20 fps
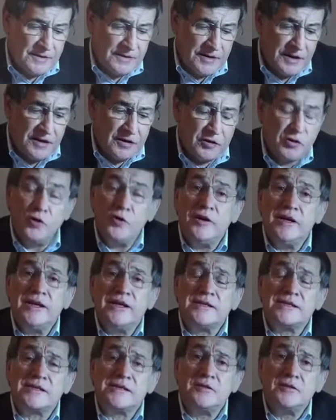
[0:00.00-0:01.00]
Dear
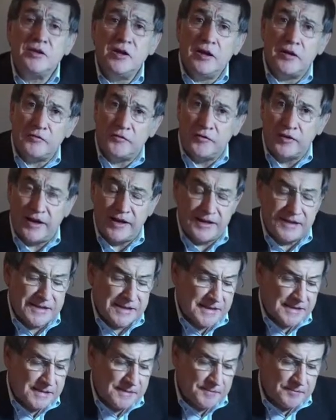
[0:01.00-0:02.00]
colleagues, dear
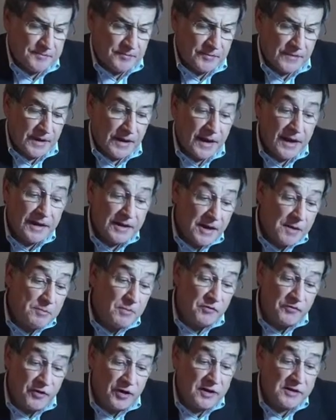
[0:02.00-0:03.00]
friends, I
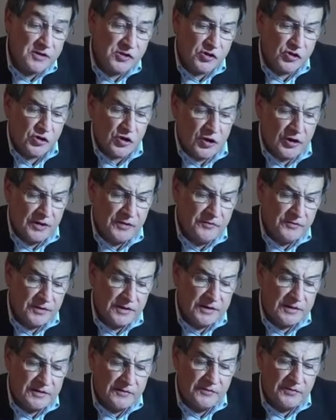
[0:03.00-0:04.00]
am very sorry
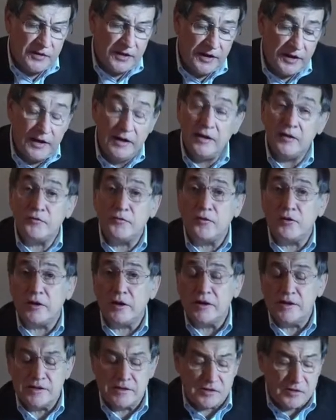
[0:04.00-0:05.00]
that the health
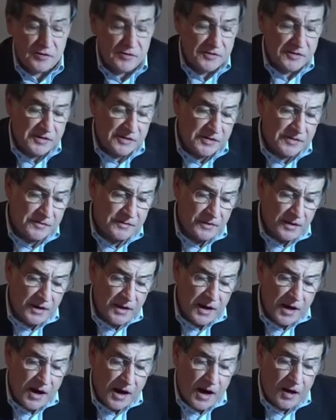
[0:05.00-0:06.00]
reasons
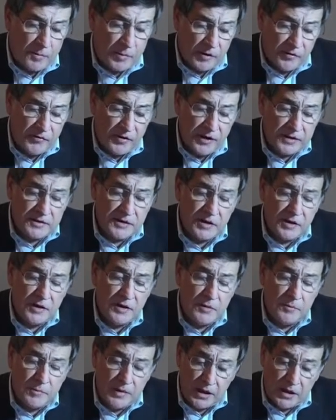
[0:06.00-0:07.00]
are
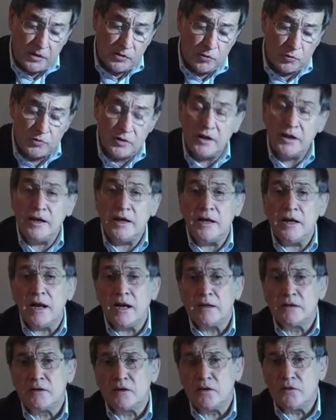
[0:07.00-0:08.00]
preventing me today
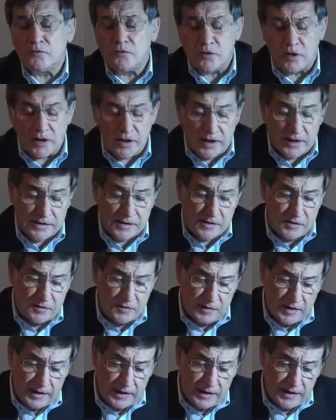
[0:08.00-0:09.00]
and in the next
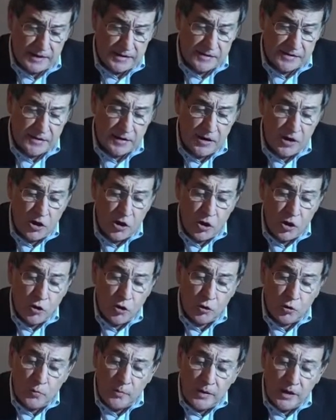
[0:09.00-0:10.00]
days
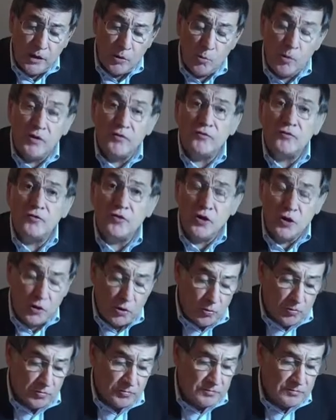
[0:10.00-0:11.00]
to be with
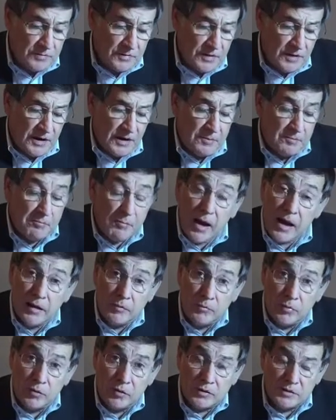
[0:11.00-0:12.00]
you in
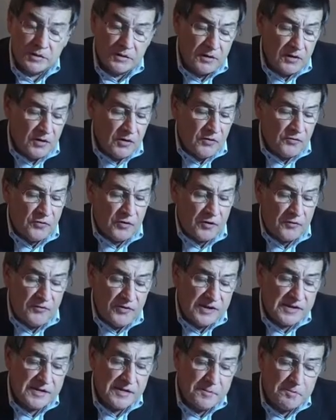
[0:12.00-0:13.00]
Melbourne for
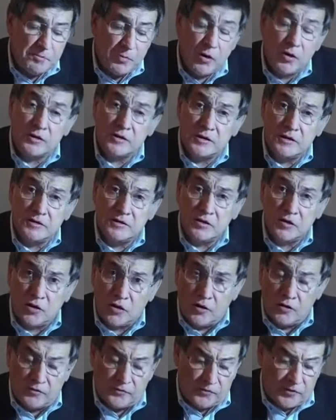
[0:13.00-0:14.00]
this important
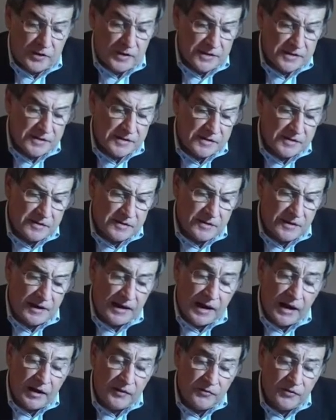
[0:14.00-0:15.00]
conference,
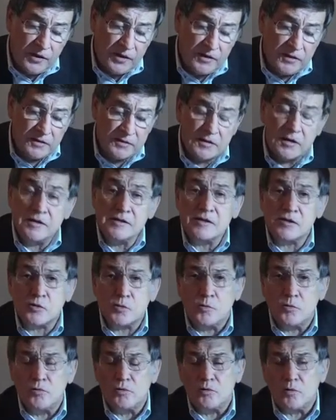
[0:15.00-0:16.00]
Living
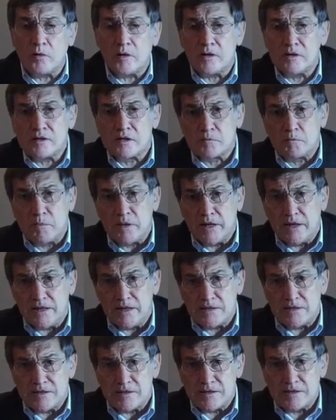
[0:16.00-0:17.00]
Transcultural
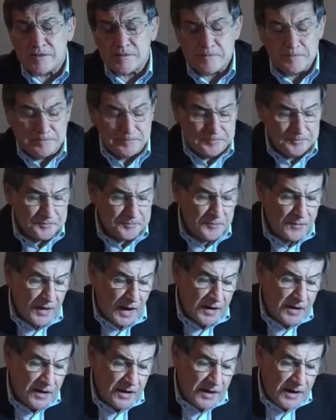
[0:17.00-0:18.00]
Spaces.
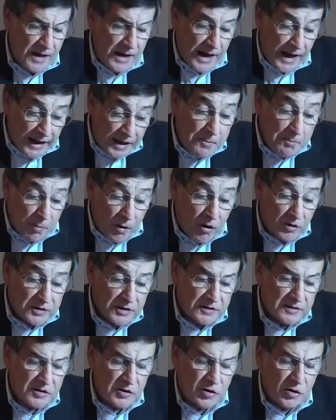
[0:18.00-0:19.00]
An
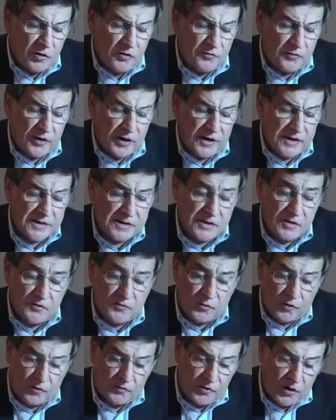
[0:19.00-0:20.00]
important conference
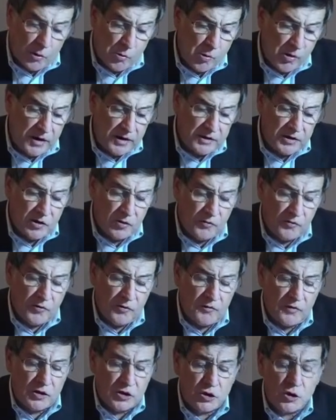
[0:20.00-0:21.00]
for the quality
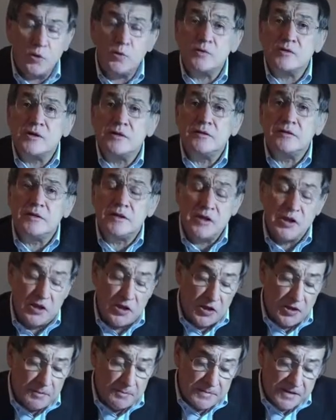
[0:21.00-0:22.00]
of the chosen
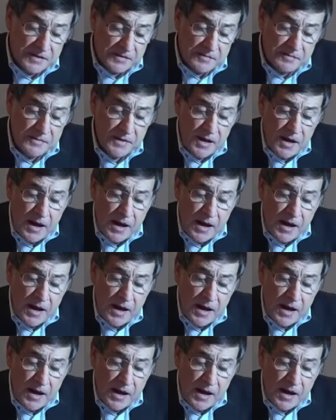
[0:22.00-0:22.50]
themes